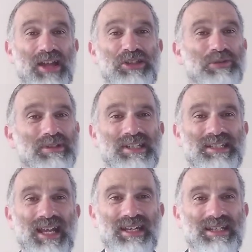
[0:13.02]
To
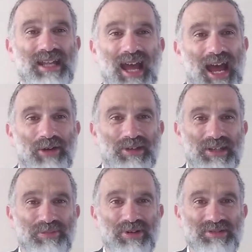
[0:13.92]
understand how he
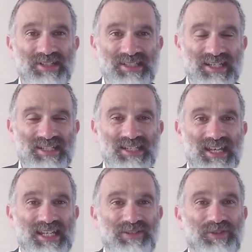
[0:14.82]
approaches this,
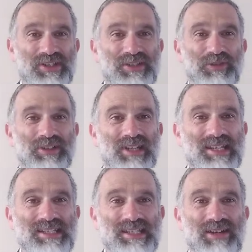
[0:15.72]
it's first of all
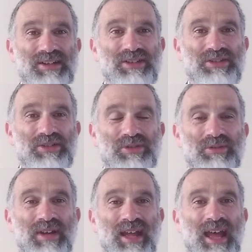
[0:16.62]
necessary
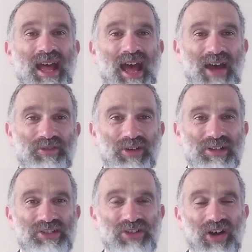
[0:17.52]
to have
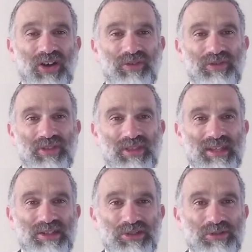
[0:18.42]
knowledge of
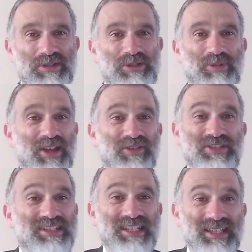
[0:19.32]
the Jewish way of
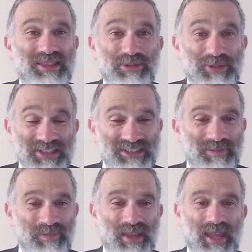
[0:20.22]
seeing the world.
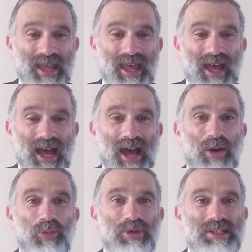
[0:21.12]

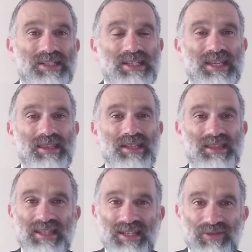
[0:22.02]
We see
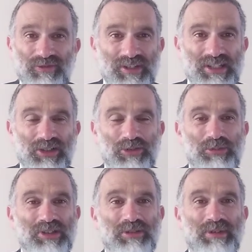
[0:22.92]
that the physical
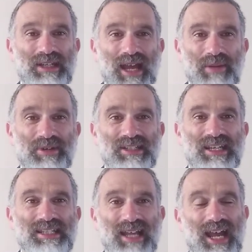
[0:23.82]
world that we inhabit
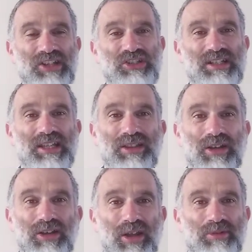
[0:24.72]
is actually the
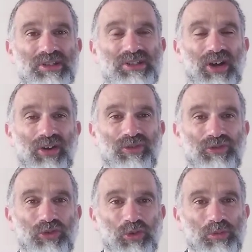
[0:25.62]
lowest of
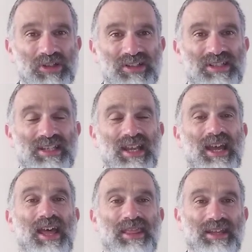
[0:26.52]
four worlds
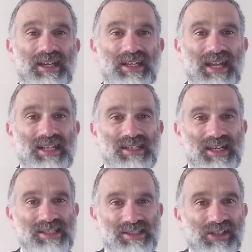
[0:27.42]
that connect
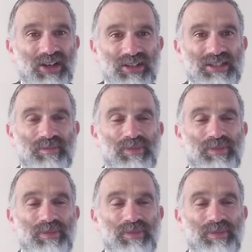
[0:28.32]
us to God.